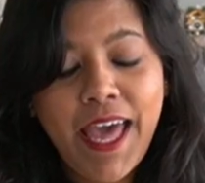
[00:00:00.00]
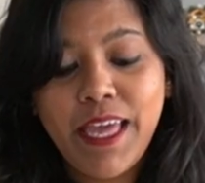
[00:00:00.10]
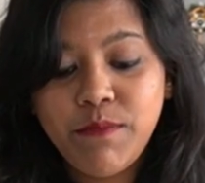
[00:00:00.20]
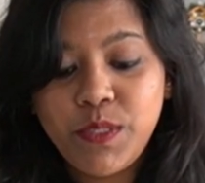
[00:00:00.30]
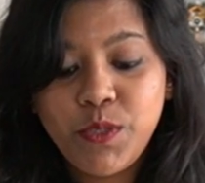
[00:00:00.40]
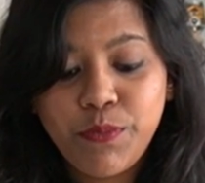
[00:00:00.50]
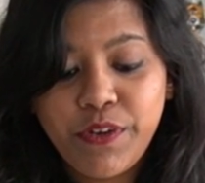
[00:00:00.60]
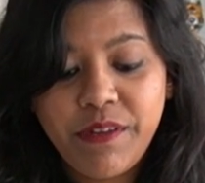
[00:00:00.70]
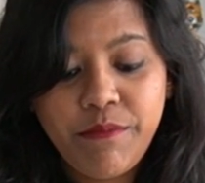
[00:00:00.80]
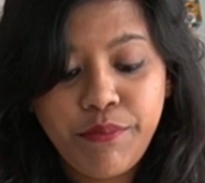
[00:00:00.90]
I am
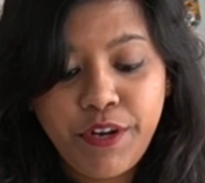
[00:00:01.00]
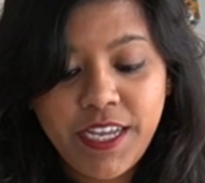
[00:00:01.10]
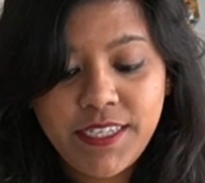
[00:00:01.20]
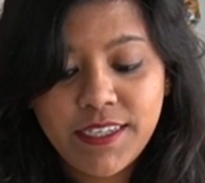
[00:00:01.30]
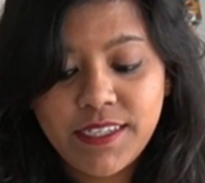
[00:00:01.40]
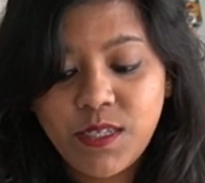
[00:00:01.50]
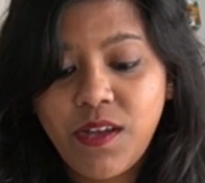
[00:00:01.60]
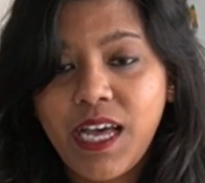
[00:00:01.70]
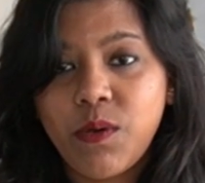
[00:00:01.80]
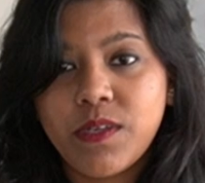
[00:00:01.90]
super impressed
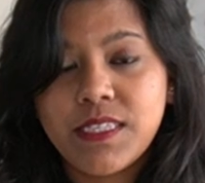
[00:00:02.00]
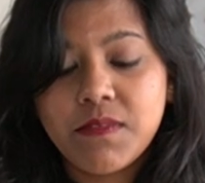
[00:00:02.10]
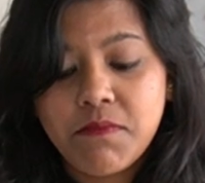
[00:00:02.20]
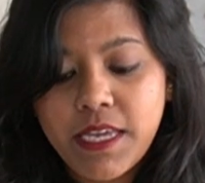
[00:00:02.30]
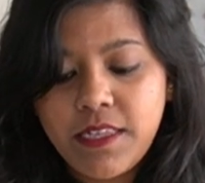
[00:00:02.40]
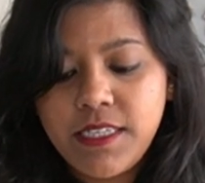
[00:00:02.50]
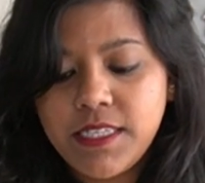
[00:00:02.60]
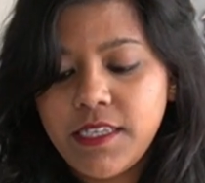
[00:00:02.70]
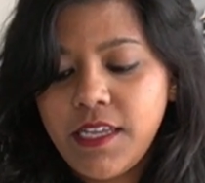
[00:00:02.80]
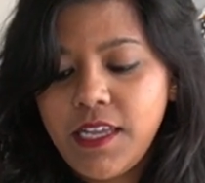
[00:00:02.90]
as to how it
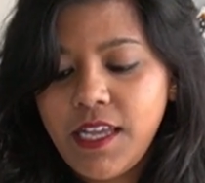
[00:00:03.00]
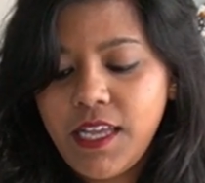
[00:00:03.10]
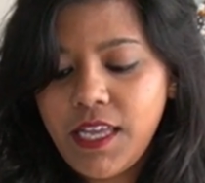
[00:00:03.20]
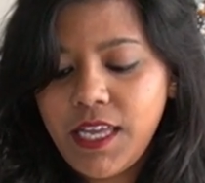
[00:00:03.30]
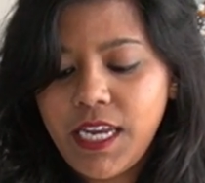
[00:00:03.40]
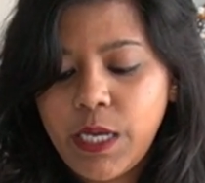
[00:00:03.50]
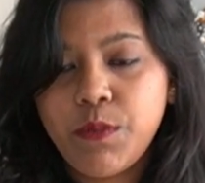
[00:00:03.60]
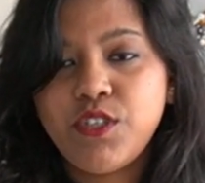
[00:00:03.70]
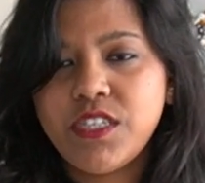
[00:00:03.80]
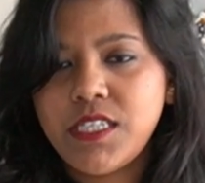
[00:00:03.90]
smells,
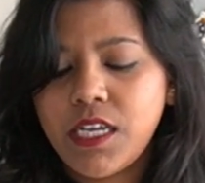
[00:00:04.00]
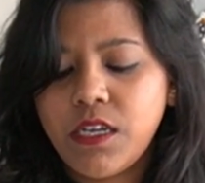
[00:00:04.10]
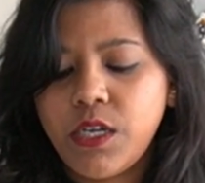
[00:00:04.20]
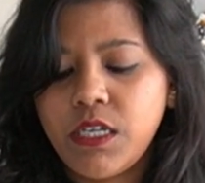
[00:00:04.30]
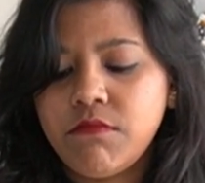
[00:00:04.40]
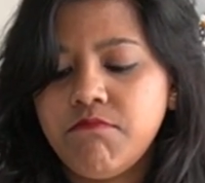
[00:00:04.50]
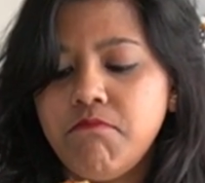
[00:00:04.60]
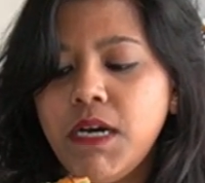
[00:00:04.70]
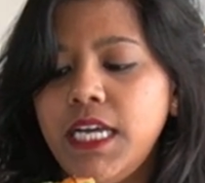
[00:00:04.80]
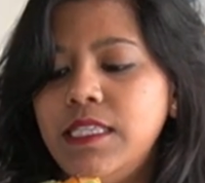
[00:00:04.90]
and I will just take a
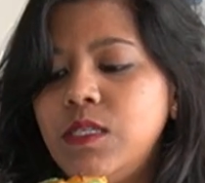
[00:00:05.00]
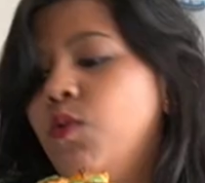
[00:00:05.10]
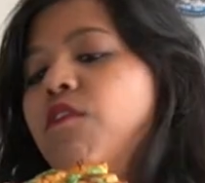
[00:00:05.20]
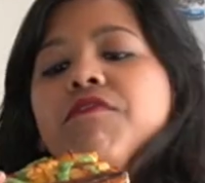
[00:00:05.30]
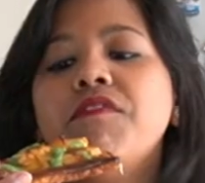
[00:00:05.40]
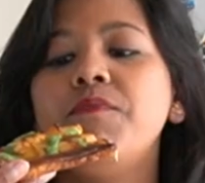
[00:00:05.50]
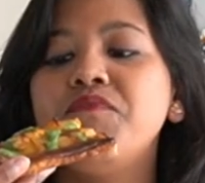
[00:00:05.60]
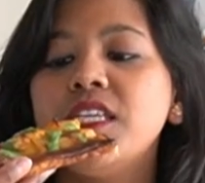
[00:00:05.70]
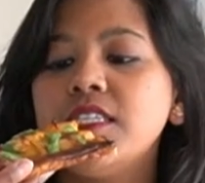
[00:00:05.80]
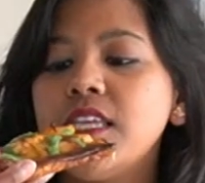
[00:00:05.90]
bite of
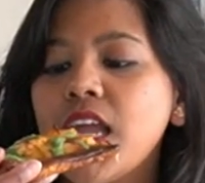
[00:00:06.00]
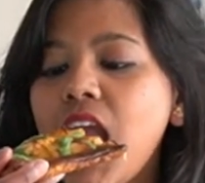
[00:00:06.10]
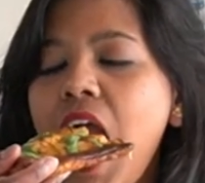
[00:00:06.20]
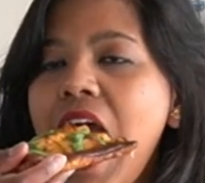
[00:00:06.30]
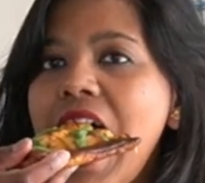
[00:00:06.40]
this thing.